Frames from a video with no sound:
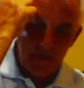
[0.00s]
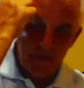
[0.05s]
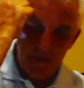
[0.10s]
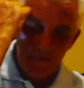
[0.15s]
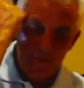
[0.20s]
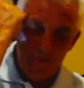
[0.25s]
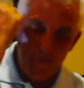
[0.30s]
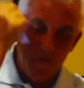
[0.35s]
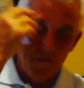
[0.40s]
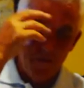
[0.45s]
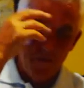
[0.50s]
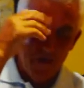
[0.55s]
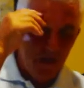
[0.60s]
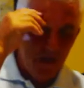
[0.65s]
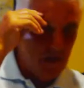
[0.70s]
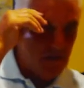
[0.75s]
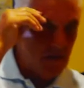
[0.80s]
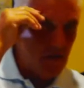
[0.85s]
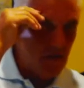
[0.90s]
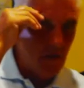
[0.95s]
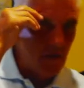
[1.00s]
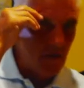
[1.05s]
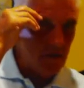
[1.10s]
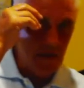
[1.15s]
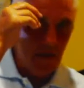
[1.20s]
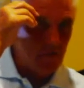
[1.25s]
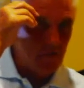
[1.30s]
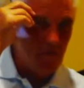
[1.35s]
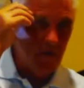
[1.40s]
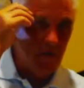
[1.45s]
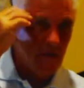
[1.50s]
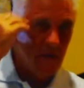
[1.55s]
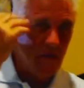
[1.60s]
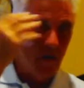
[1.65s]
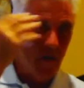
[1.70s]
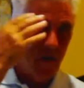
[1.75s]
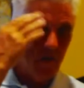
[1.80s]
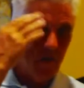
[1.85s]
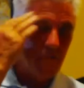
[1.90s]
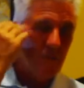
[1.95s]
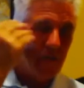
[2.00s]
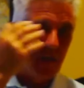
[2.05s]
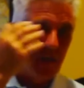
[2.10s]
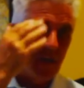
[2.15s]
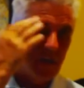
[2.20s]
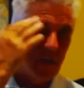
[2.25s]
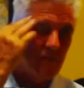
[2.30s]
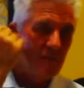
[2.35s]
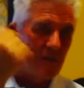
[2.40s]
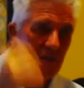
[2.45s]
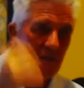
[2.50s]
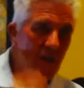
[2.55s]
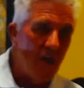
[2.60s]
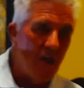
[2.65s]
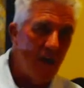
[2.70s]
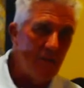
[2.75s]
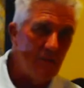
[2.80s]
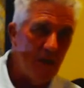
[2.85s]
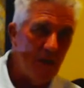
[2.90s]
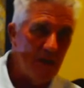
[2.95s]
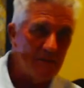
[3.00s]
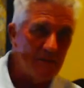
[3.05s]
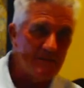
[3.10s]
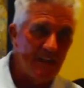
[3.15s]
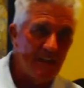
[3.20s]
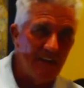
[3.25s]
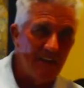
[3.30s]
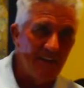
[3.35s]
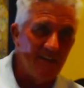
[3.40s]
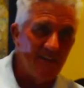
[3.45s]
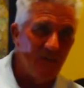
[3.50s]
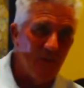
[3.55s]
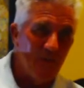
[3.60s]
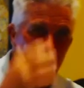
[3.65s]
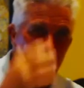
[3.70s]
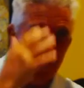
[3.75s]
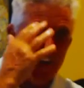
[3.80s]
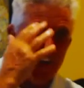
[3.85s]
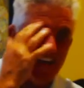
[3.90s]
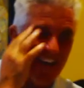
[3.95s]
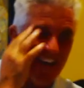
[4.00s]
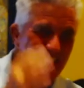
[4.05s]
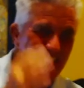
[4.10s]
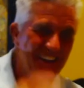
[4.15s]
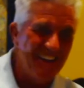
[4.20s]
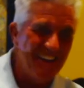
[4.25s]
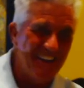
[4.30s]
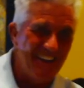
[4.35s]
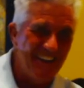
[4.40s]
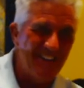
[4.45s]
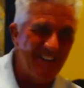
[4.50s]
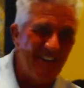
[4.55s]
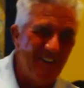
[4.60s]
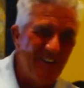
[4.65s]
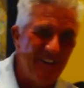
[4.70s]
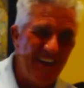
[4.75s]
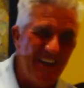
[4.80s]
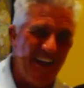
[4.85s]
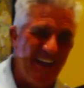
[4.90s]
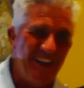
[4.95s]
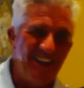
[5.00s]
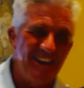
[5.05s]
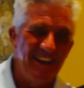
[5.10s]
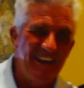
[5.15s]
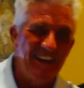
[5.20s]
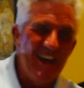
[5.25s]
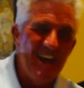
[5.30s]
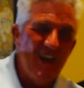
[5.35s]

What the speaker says: people, you know, I'm getting really old when your eyebrows get in the way and they grow down.